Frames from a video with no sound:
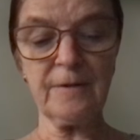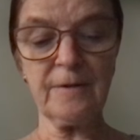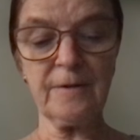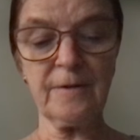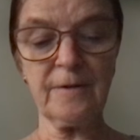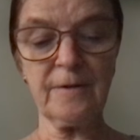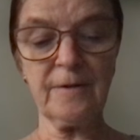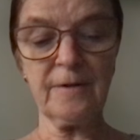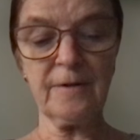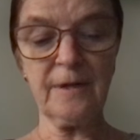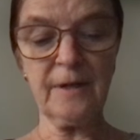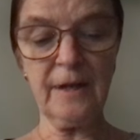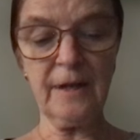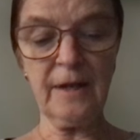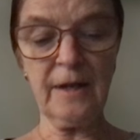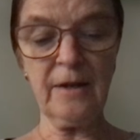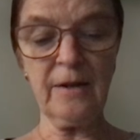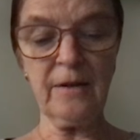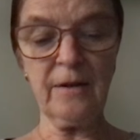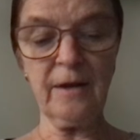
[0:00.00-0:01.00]

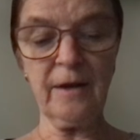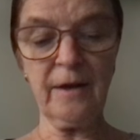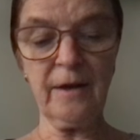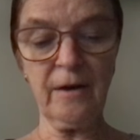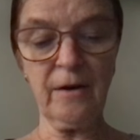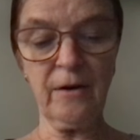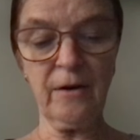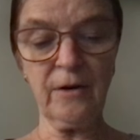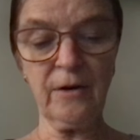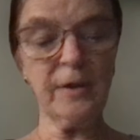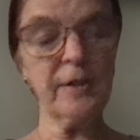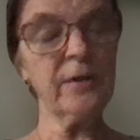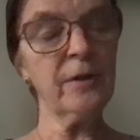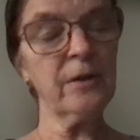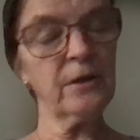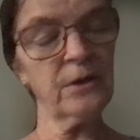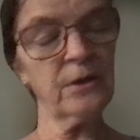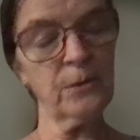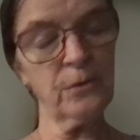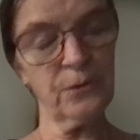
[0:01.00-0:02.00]
still are in a
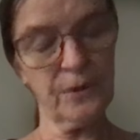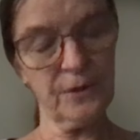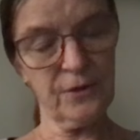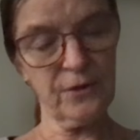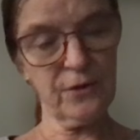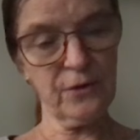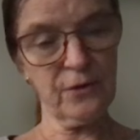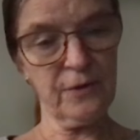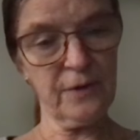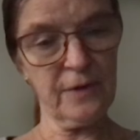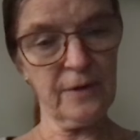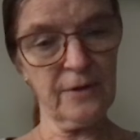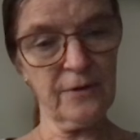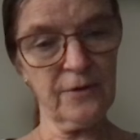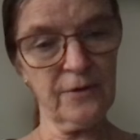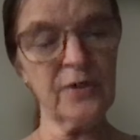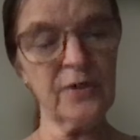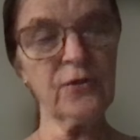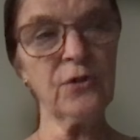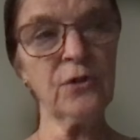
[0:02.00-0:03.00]
low risk
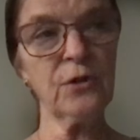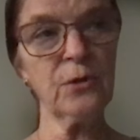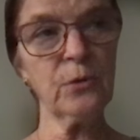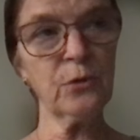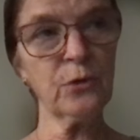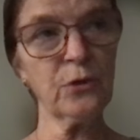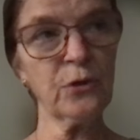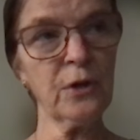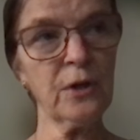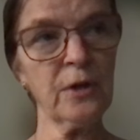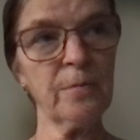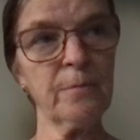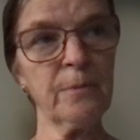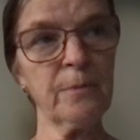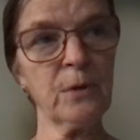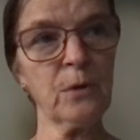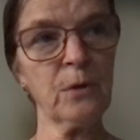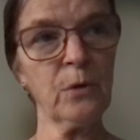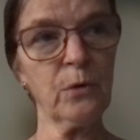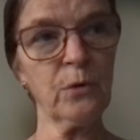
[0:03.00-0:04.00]
phase, it's usually
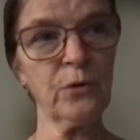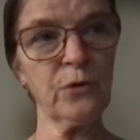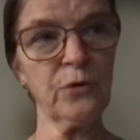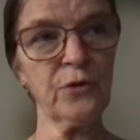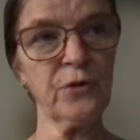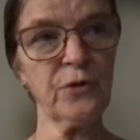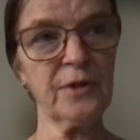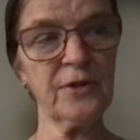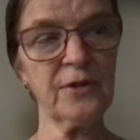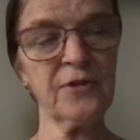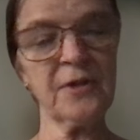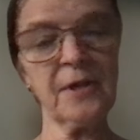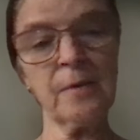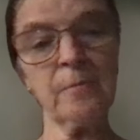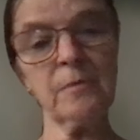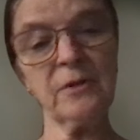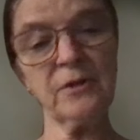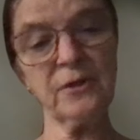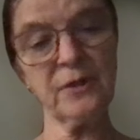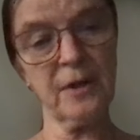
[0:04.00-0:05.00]
because the
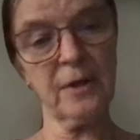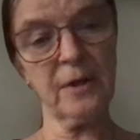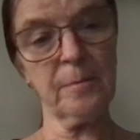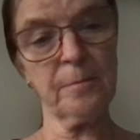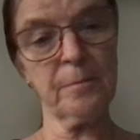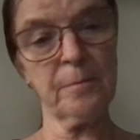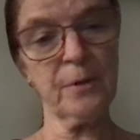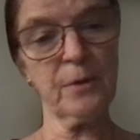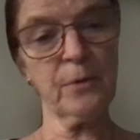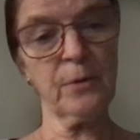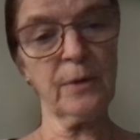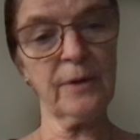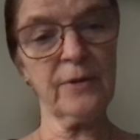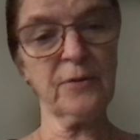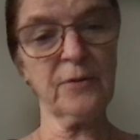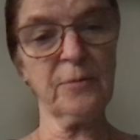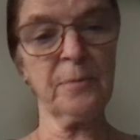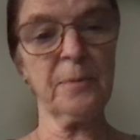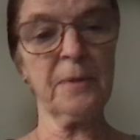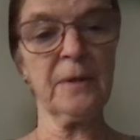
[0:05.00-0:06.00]
stem cell pool
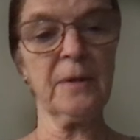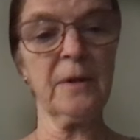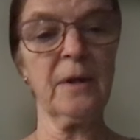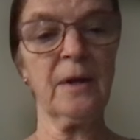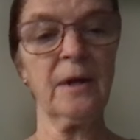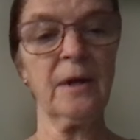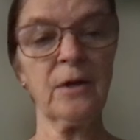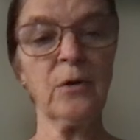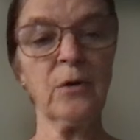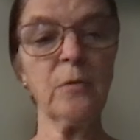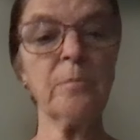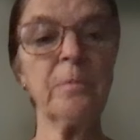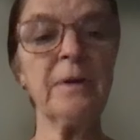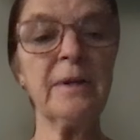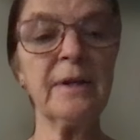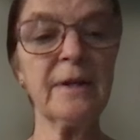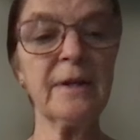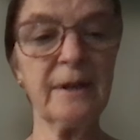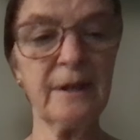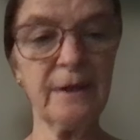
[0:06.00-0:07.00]
has been
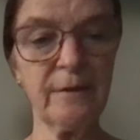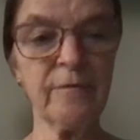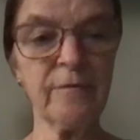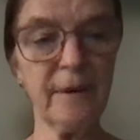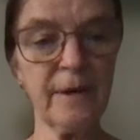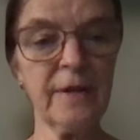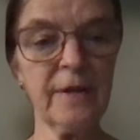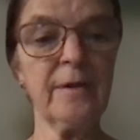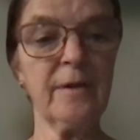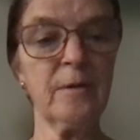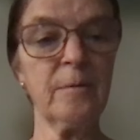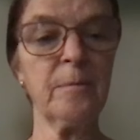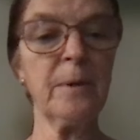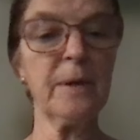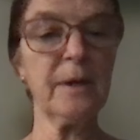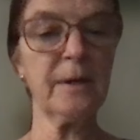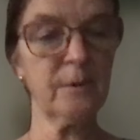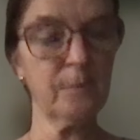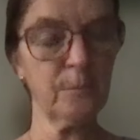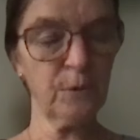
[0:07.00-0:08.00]
completely invaded
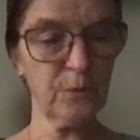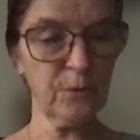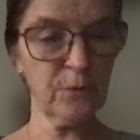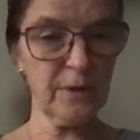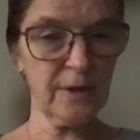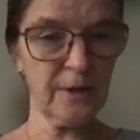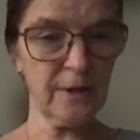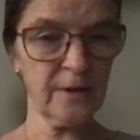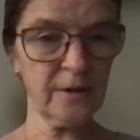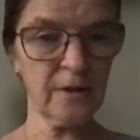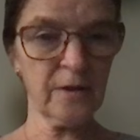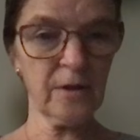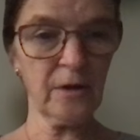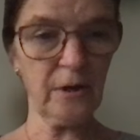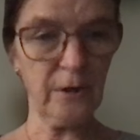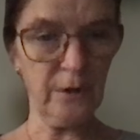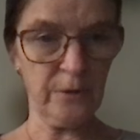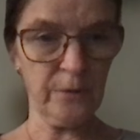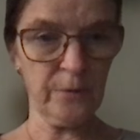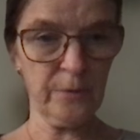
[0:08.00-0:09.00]
by the mutated
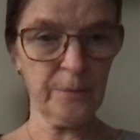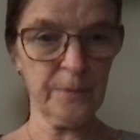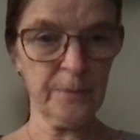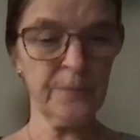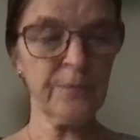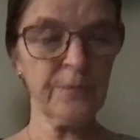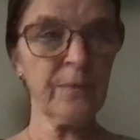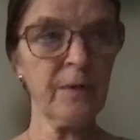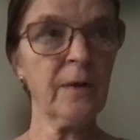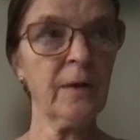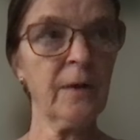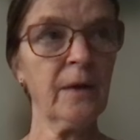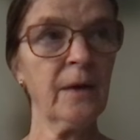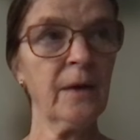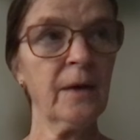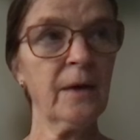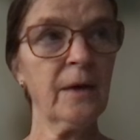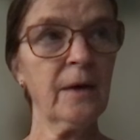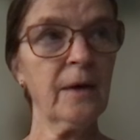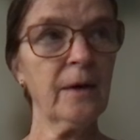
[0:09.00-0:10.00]
clone.
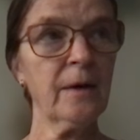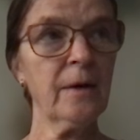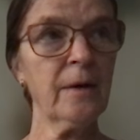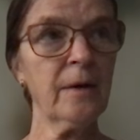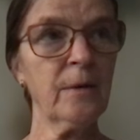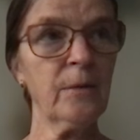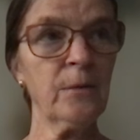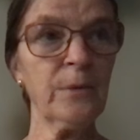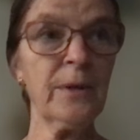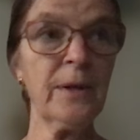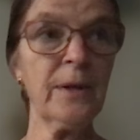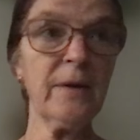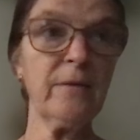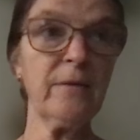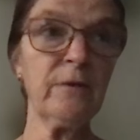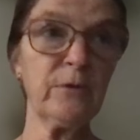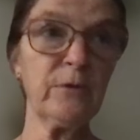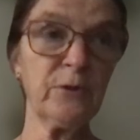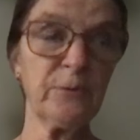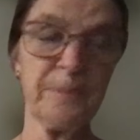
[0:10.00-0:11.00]
Uh, we
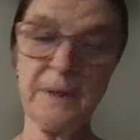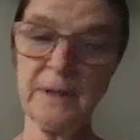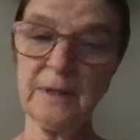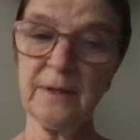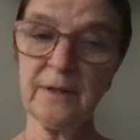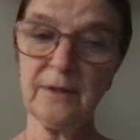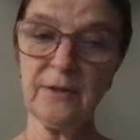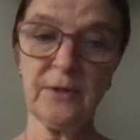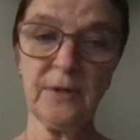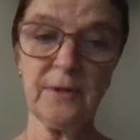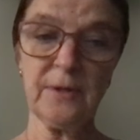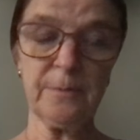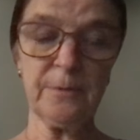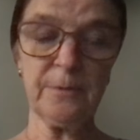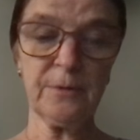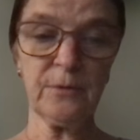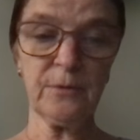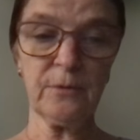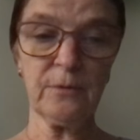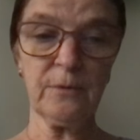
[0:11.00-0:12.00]
have
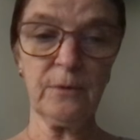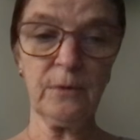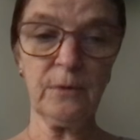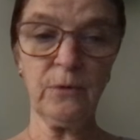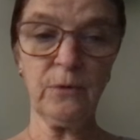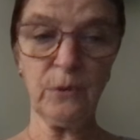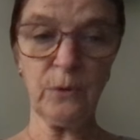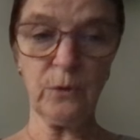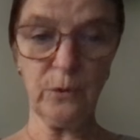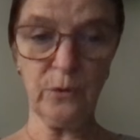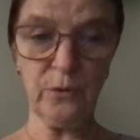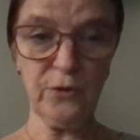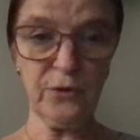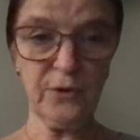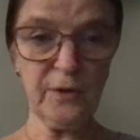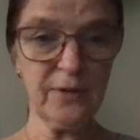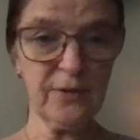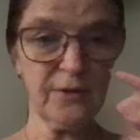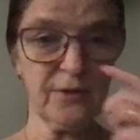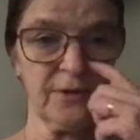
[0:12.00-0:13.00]
luspatercept, of
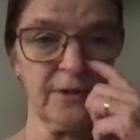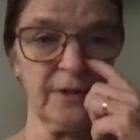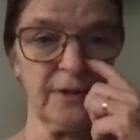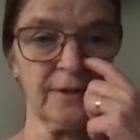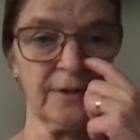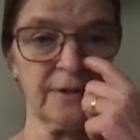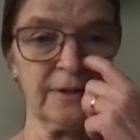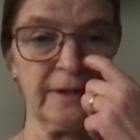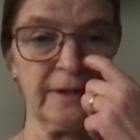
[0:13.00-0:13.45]
course, it's, it's